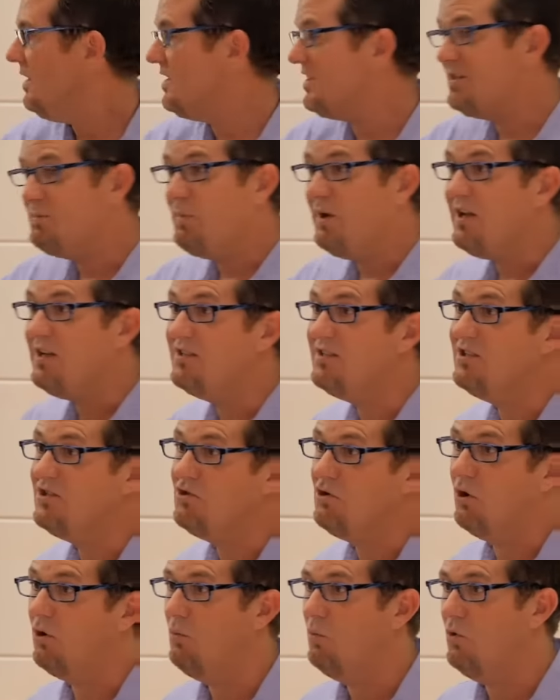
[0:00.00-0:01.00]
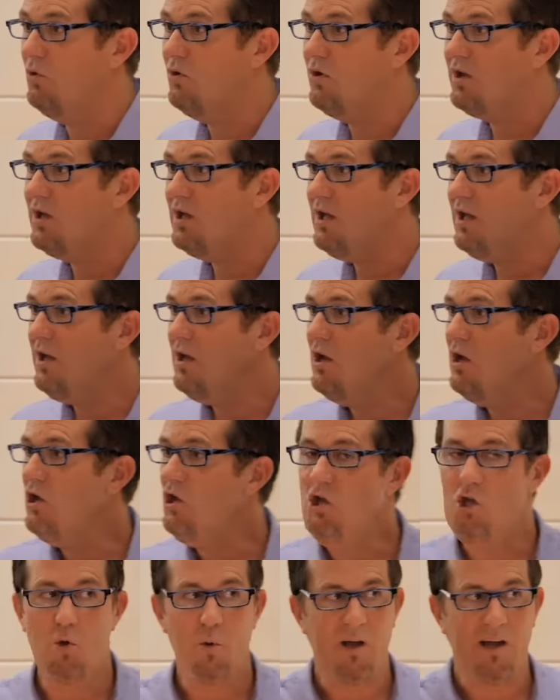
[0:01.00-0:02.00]
the space is not working,
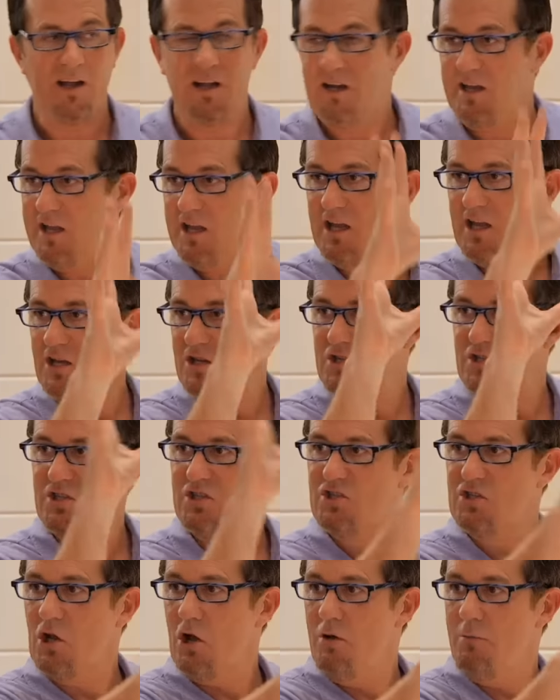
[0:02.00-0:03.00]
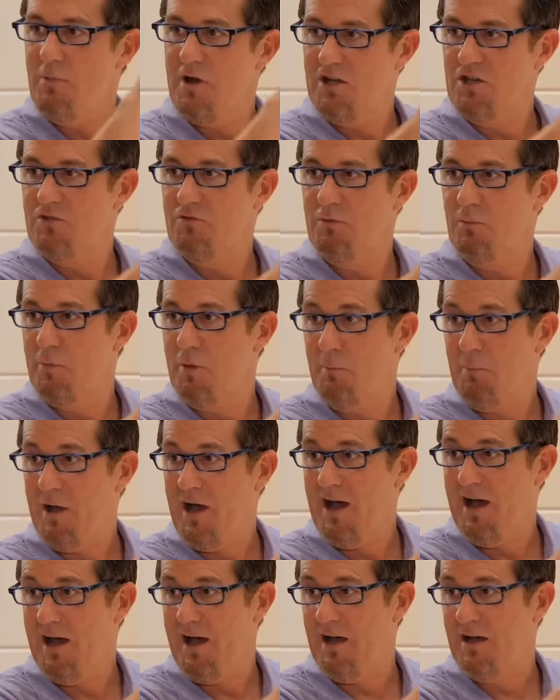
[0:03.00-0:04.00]
you are clinging to so much from the
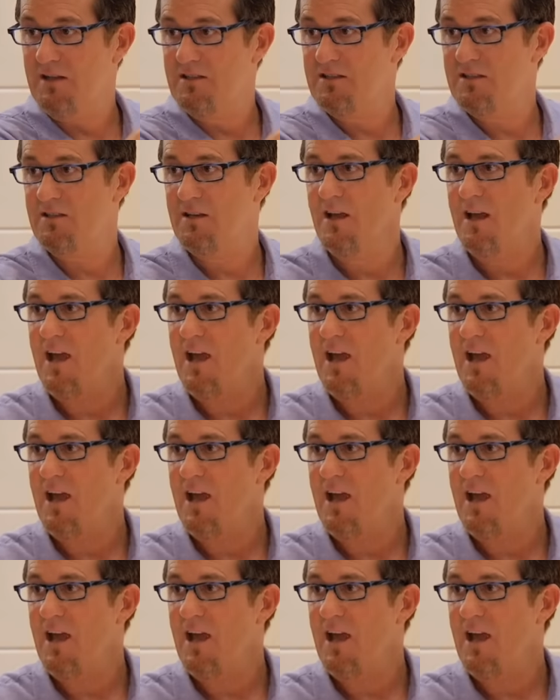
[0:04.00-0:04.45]
past.